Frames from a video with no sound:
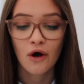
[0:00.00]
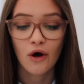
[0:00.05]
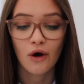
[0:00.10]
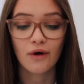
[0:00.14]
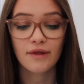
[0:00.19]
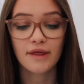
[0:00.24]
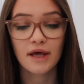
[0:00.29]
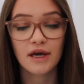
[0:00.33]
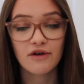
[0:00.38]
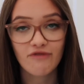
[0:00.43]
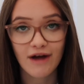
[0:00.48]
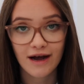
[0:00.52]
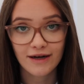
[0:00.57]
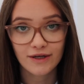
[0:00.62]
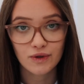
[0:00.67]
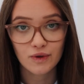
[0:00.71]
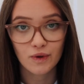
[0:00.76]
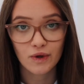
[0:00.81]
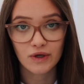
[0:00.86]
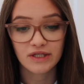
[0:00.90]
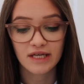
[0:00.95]
Although
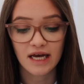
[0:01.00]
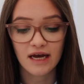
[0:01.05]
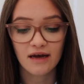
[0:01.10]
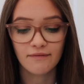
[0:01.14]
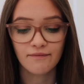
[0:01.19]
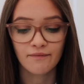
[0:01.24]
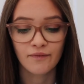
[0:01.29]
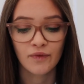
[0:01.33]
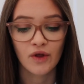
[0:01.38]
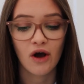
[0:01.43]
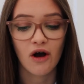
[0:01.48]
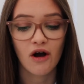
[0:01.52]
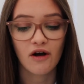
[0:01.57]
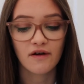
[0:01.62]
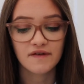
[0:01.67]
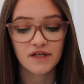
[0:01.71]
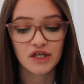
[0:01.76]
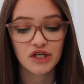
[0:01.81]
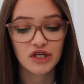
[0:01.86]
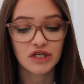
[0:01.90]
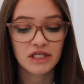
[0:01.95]
groundwater,
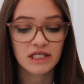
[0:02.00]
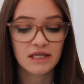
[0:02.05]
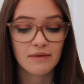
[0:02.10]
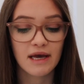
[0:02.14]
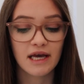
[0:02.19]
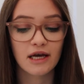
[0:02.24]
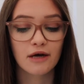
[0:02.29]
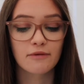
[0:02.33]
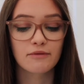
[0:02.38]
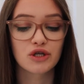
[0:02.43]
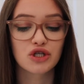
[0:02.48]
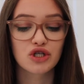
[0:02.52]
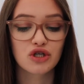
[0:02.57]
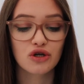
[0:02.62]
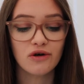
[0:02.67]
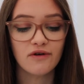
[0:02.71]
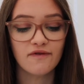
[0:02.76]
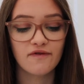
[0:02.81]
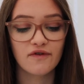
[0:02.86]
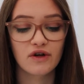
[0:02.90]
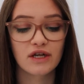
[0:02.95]
often used to make up the
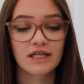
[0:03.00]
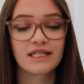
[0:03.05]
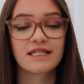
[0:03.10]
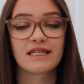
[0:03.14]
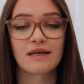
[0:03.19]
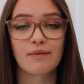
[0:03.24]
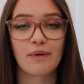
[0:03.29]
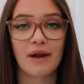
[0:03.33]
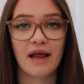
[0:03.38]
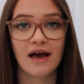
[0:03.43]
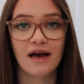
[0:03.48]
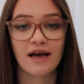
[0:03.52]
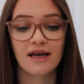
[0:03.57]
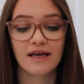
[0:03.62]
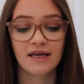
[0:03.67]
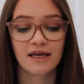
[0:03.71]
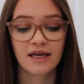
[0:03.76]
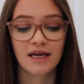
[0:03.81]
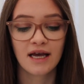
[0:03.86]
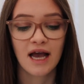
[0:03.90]
shortfall in supply,